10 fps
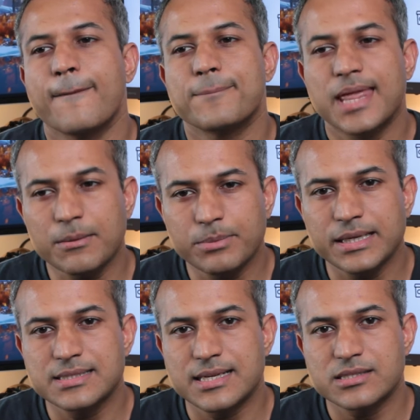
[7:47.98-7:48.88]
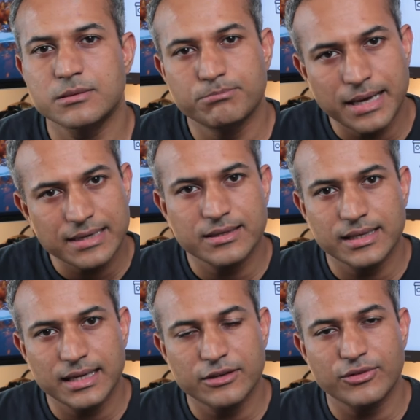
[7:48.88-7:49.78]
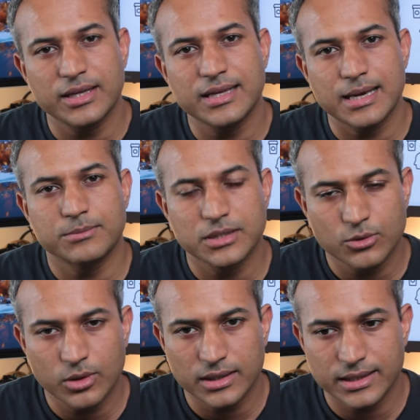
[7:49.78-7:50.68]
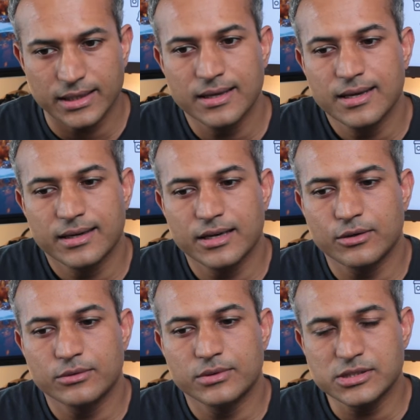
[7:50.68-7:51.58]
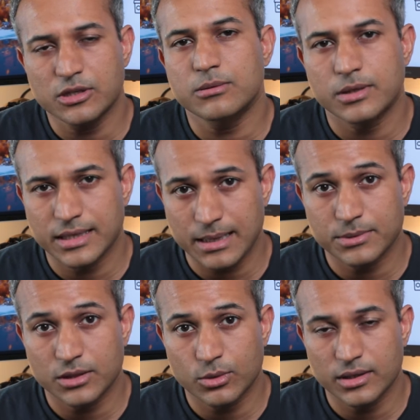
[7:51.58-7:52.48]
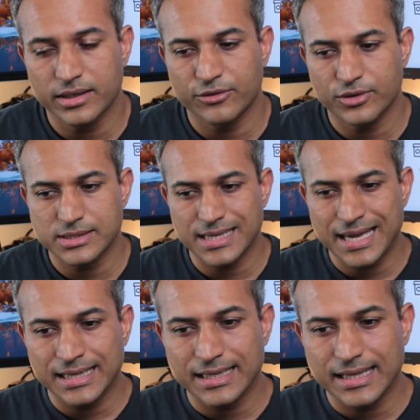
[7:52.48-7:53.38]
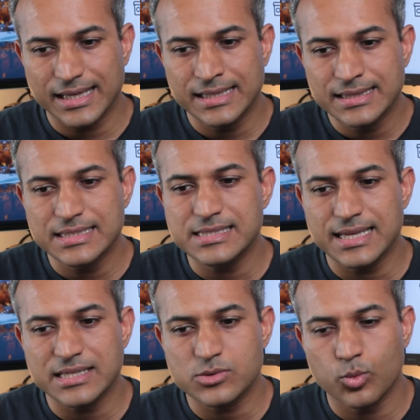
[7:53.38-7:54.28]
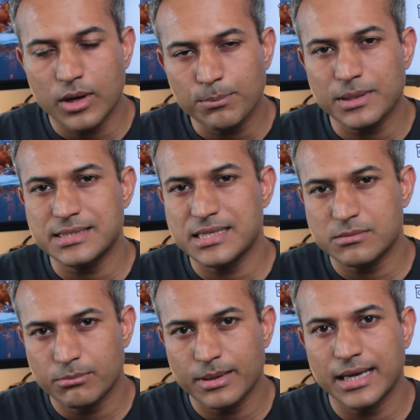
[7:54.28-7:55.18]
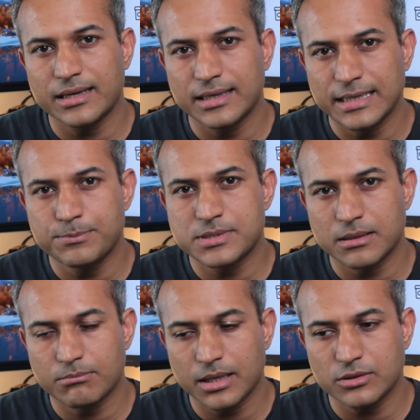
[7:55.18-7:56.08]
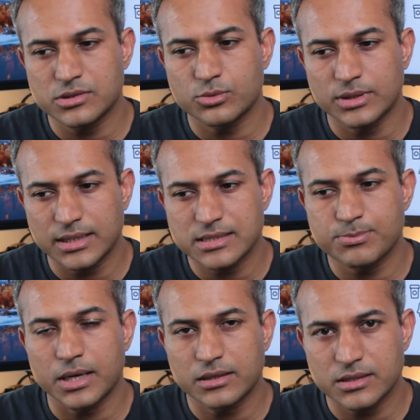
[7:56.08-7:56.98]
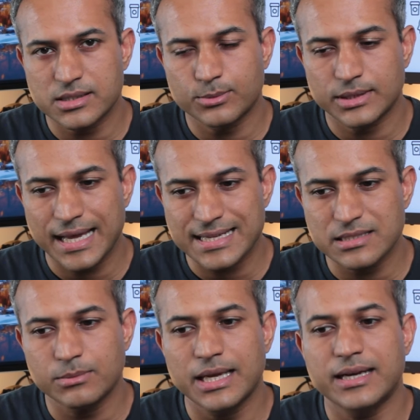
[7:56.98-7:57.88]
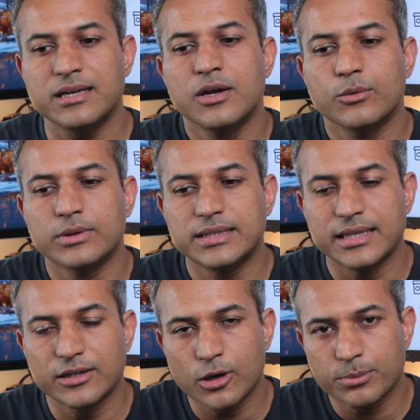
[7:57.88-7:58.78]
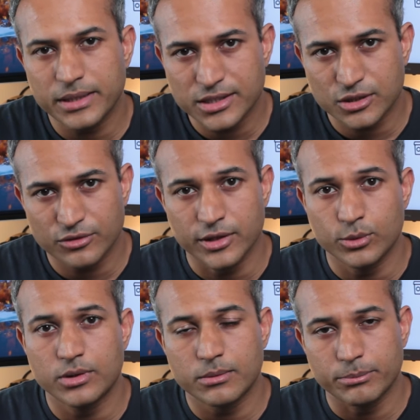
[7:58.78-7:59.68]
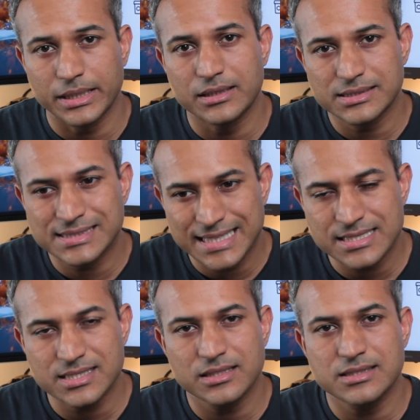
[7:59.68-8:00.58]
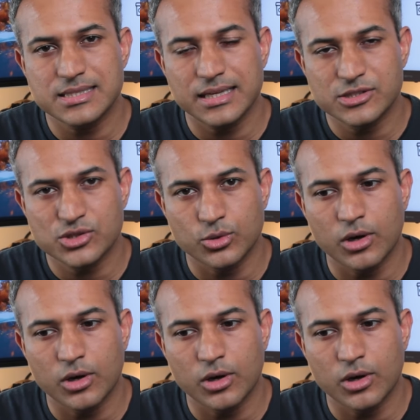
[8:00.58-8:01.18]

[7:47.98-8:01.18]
That brings us to battery life and camera quality. Now let's talk about camera quality first. And in this case, OnePlus has made leaps and bounds with its partnership with Hasselblad, with the incorporation of newer, bigger sensors and so